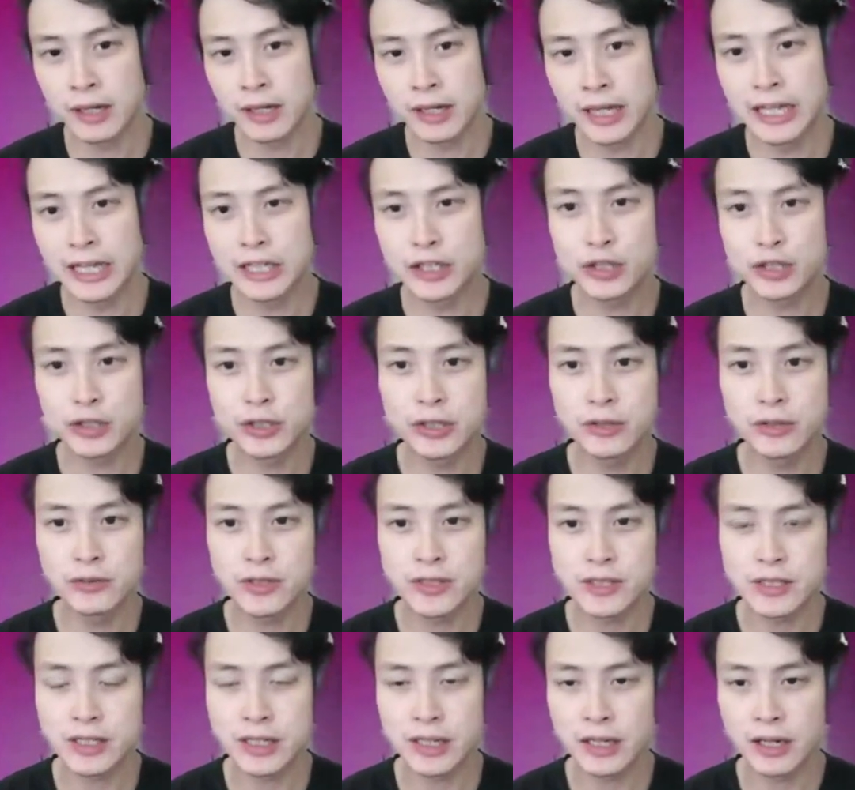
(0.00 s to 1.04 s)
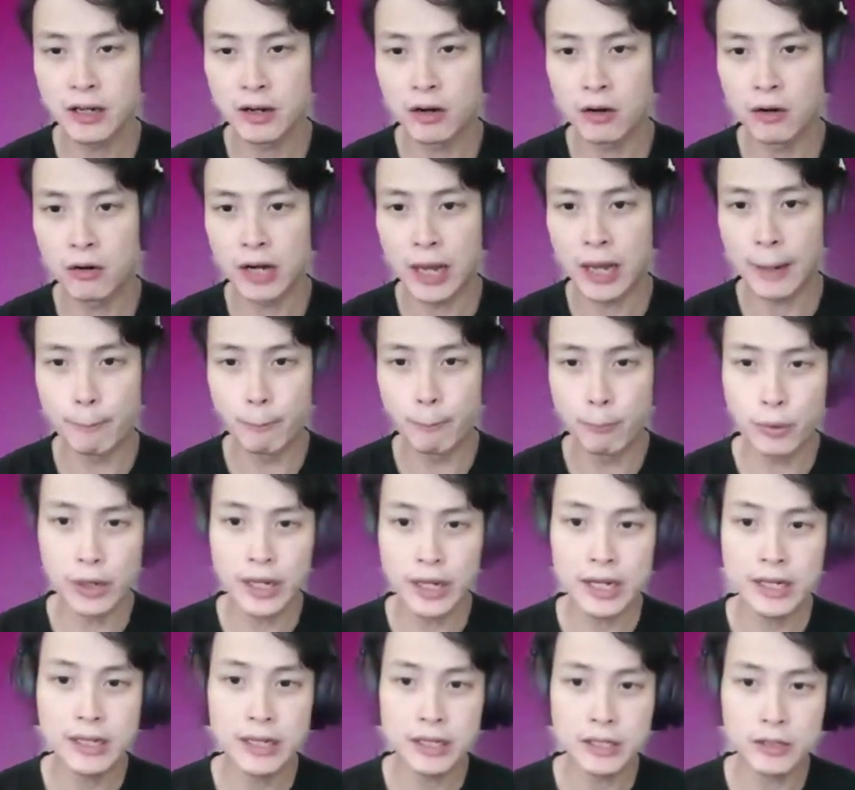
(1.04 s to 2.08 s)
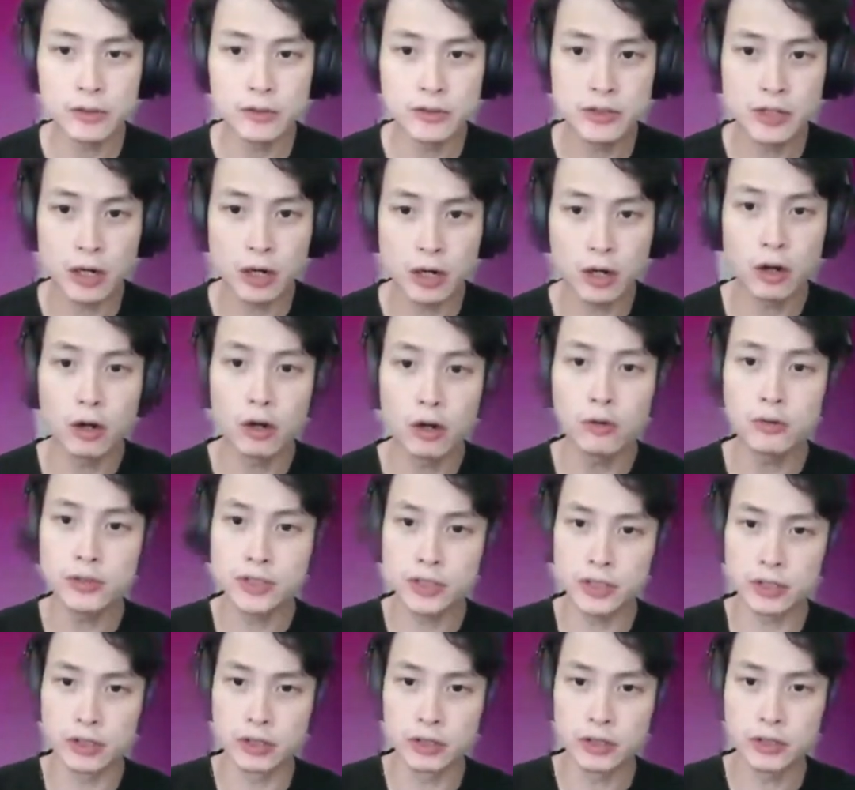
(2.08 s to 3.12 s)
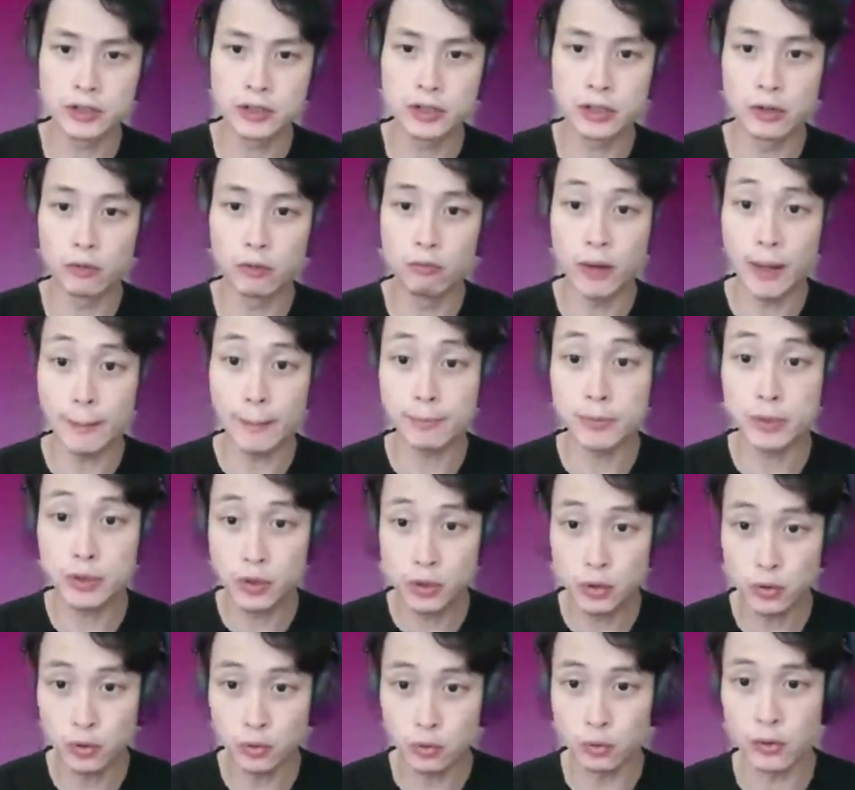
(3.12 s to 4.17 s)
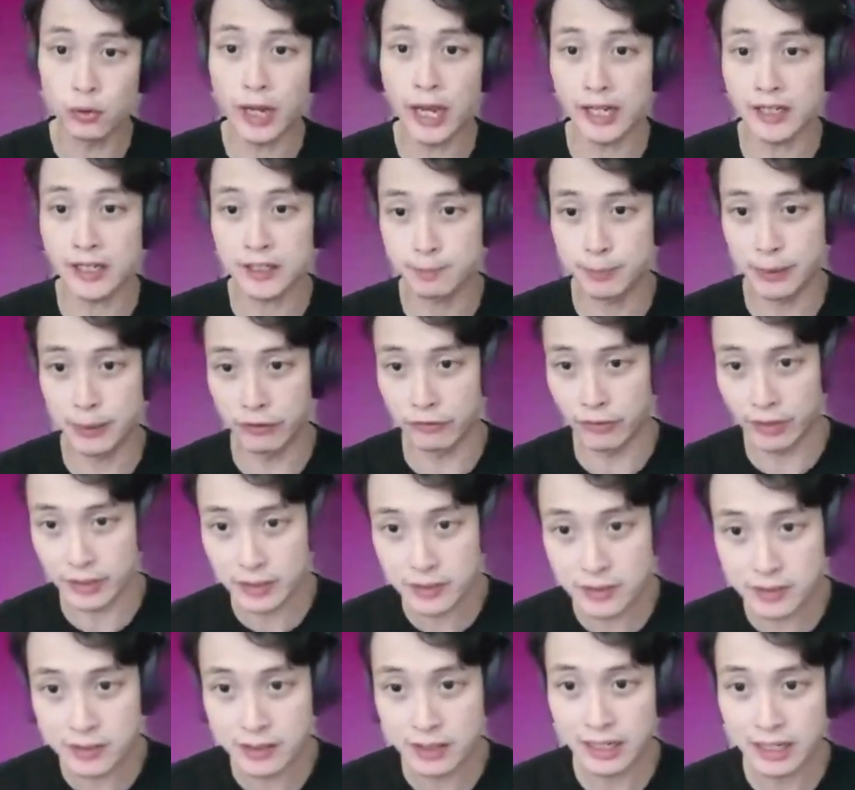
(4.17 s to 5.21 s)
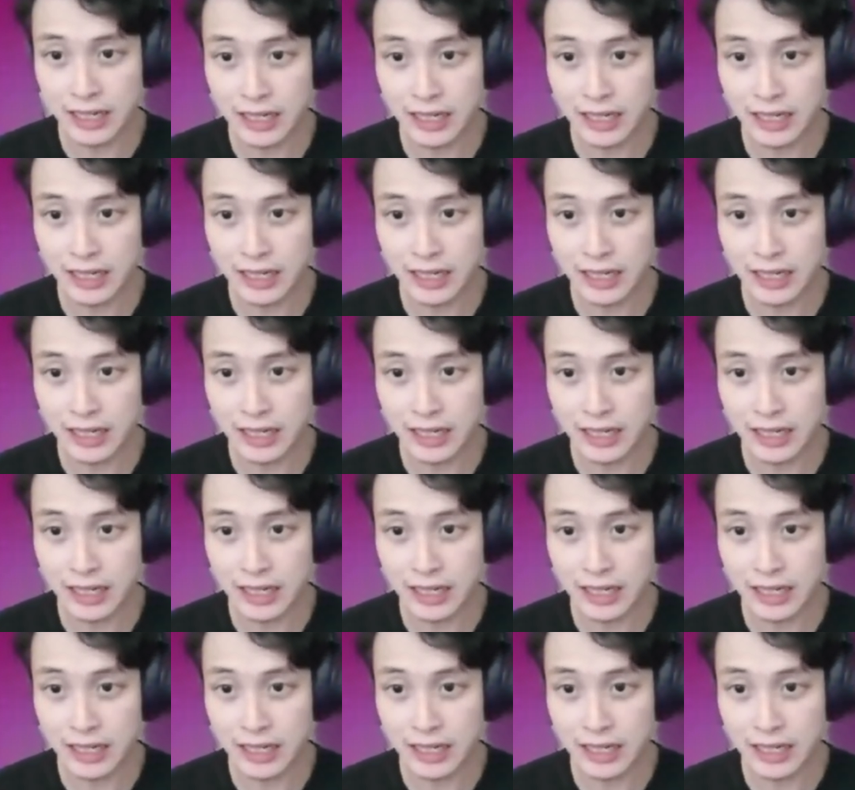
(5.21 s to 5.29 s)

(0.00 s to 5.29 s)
introducing or like bringing the user closer to the Web 2 experience,